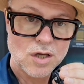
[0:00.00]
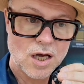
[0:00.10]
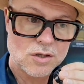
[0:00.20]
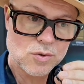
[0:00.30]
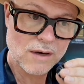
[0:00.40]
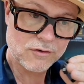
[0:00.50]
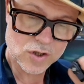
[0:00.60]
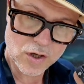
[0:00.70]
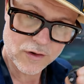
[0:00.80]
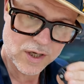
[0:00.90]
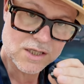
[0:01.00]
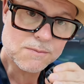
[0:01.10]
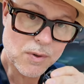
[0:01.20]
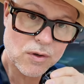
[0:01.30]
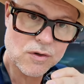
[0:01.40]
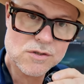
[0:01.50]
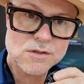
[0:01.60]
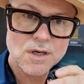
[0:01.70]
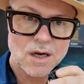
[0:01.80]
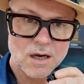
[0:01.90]
uh, to have another
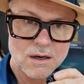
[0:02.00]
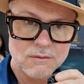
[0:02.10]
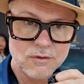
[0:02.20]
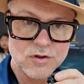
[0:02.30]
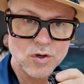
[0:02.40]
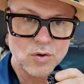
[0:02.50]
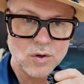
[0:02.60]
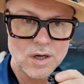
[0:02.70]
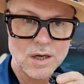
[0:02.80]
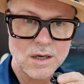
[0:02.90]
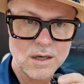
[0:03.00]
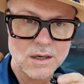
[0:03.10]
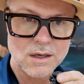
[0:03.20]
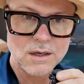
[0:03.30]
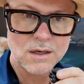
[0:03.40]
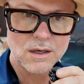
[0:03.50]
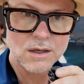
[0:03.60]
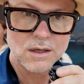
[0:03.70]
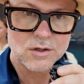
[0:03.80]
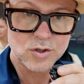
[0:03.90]
experience uh, with your uh,
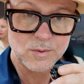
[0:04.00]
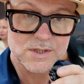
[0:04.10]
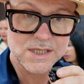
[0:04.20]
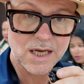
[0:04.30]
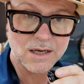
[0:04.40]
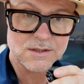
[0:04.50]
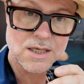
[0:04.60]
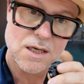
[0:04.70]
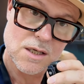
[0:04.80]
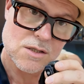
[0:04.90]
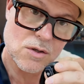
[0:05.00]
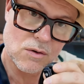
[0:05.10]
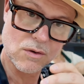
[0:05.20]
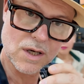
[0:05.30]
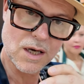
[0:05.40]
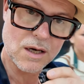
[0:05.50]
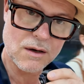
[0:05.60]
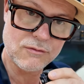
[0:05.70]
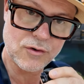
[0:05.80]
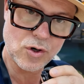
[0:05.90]
Cuban cigars. So
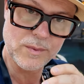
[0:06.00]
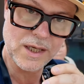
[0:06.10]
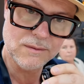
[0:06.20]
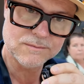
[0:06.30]
uh, follow me